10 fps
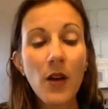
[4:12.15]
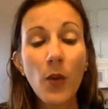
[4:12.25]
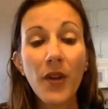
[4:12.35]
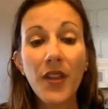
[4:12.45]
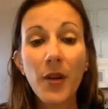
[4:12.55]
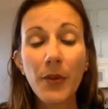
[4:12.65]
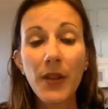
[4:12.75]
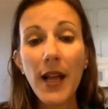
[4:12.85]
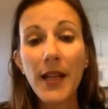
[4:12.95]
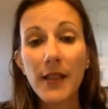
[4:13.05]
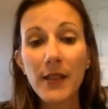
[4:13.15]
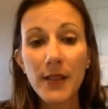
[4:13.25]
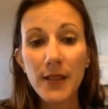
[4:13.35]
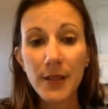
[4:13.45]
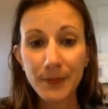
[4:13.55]
With
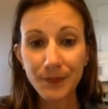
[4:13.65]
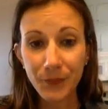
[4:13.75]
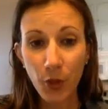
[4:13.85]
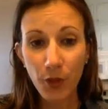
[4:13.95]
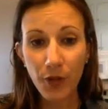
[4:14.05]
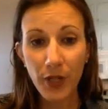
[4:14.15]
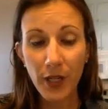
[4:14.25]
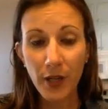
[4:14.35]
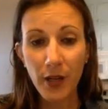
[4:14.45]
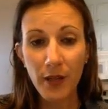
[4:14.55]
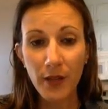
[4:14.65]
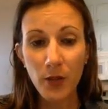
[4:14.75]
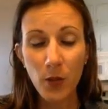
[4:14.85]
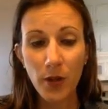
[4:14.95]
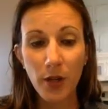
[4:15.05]
compliance, over here in this
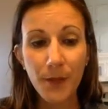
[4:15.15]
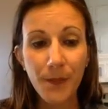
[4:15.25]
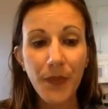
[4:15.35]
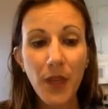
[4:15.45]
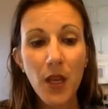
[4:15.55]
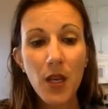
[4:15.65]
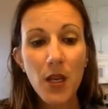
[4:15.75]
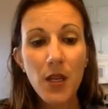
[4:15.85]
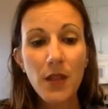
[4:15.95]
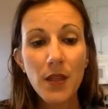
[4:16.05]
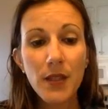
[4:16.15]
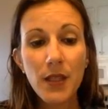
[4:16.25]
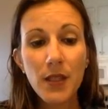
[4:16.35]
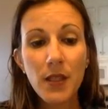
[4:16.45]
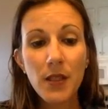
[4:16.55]
corner, this
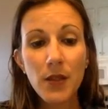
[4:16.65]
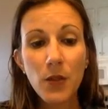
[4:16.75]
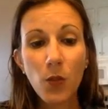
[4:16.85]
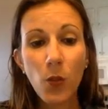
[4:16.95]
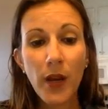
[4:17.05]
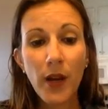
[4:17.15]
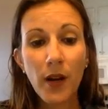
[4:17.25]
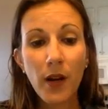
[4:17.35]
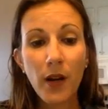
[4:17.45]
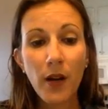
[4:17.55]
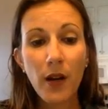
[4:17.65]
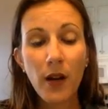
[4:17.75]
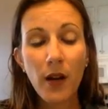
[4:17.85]
is where